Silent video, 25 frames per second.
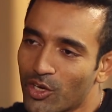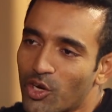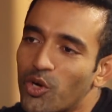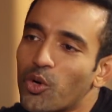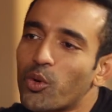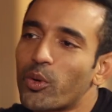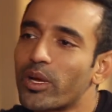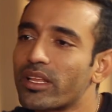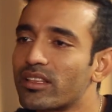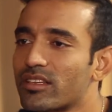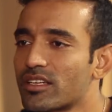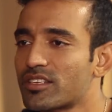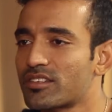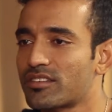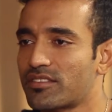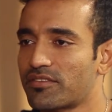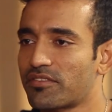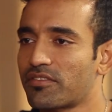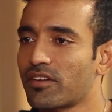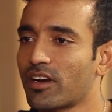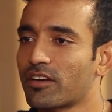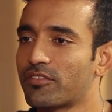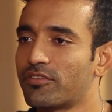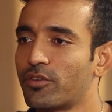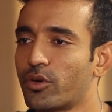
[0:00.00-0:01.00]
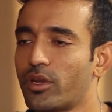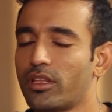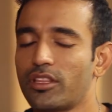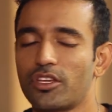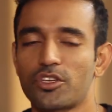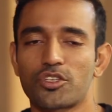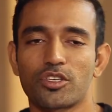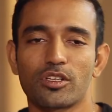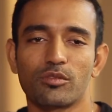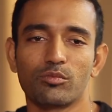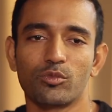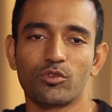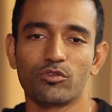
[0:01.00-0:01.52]
go with this front foot
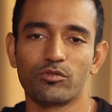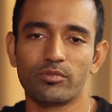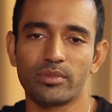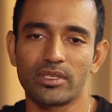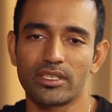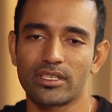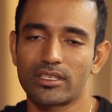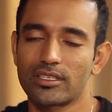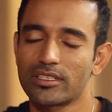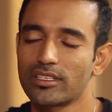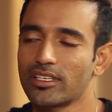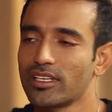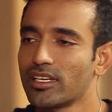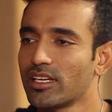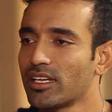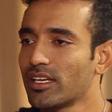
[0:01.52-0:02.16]
initial movement,